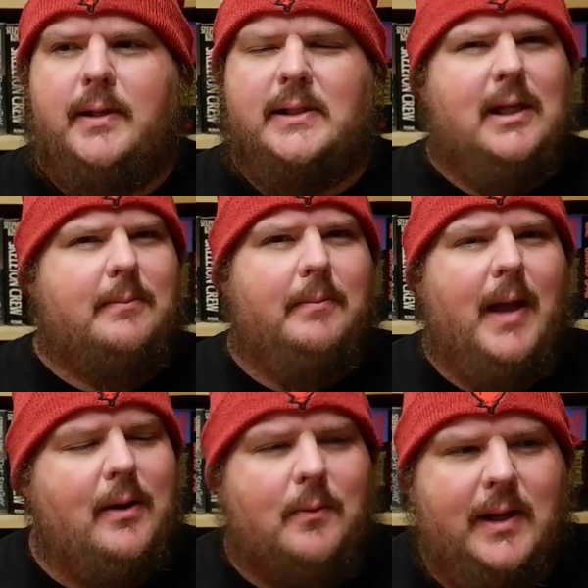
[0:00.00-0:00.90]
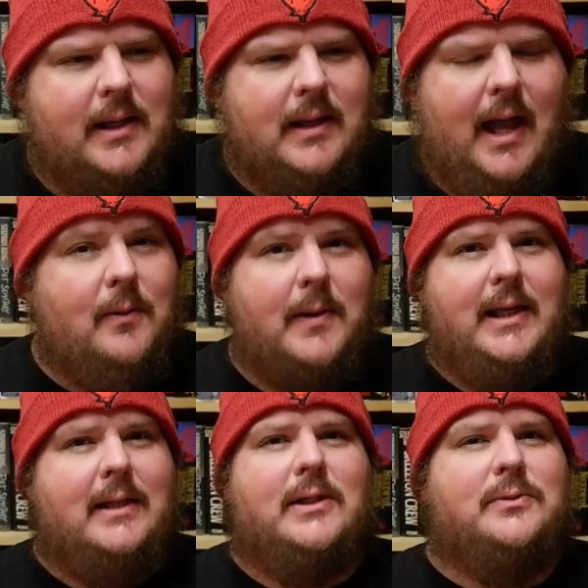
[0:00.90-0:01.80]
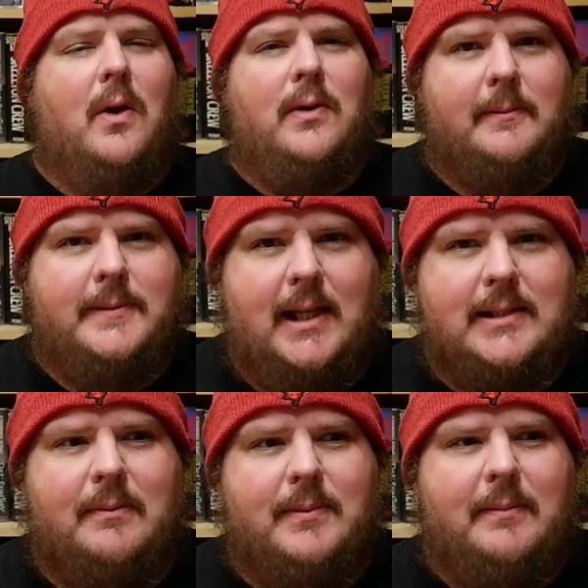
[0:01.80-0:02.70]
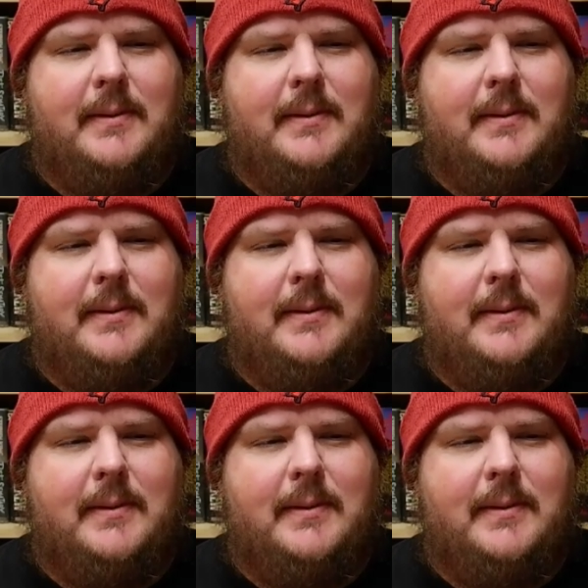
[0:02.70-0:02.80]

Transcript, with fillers: is it, I don't want to, I don't want to get this wrong and upset somebody,